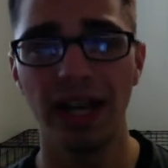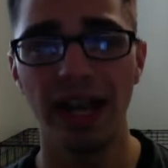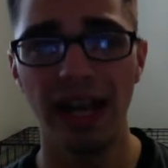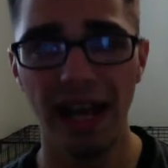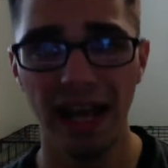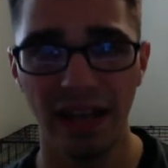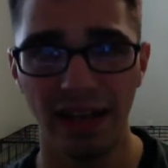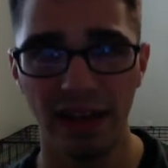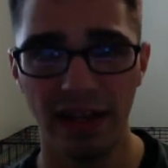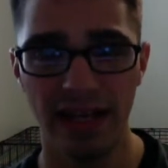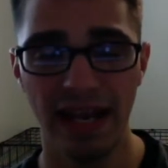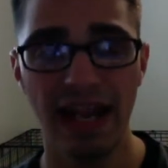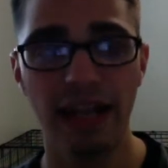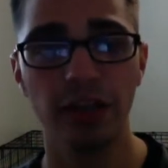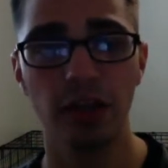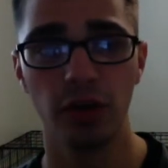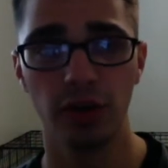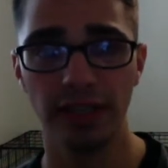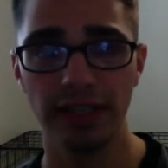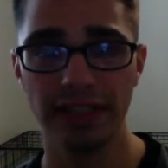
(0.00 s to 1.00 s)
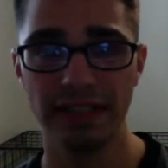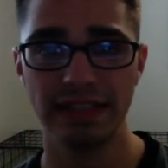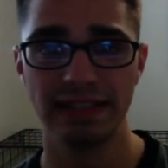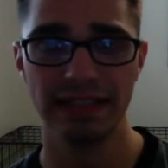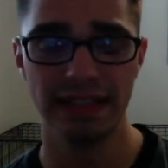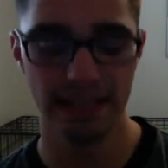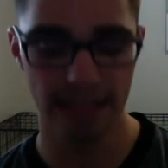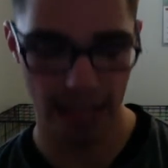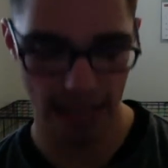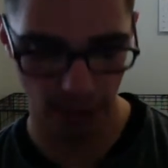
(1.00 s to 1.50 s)
an anchor is
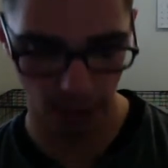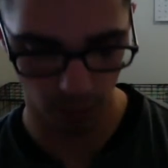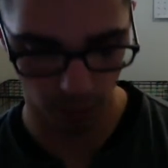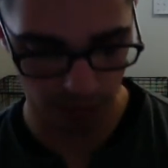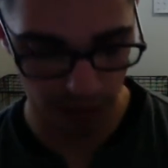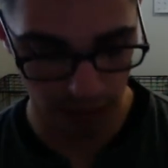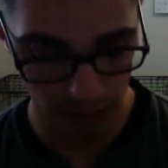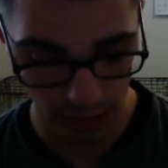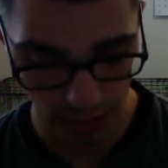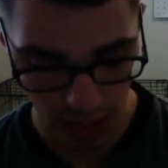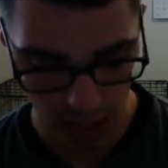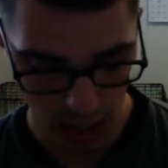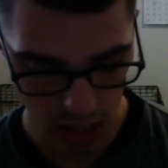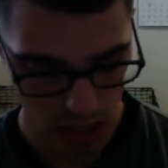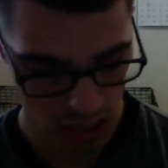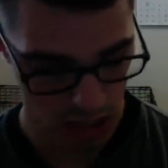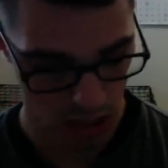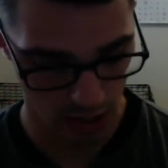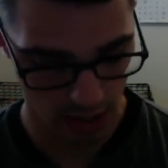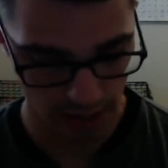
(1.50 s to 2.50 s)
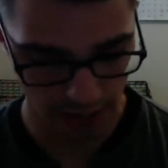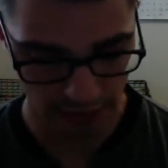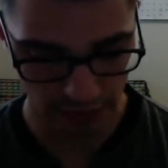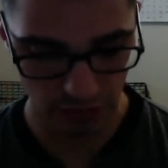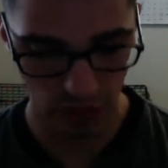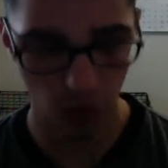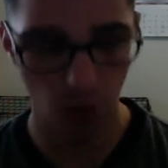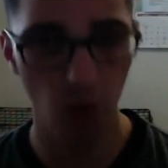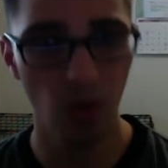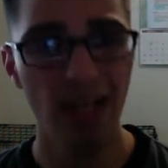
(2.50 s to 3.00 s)
in NLP, all right?
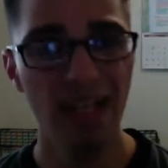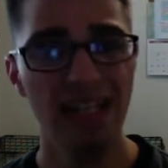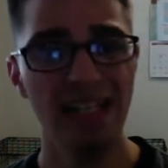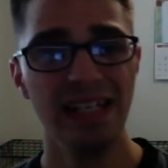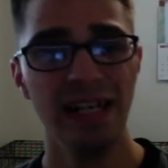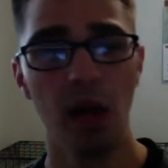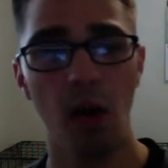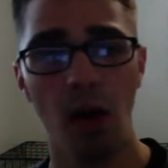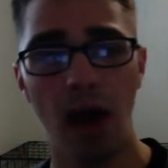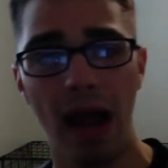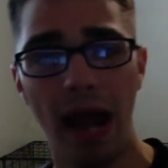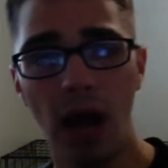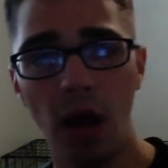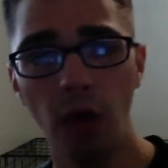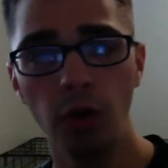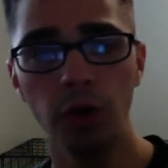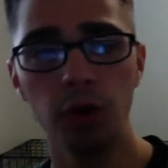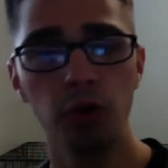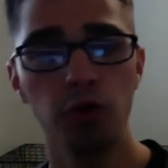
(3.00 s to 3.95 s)
So now how do you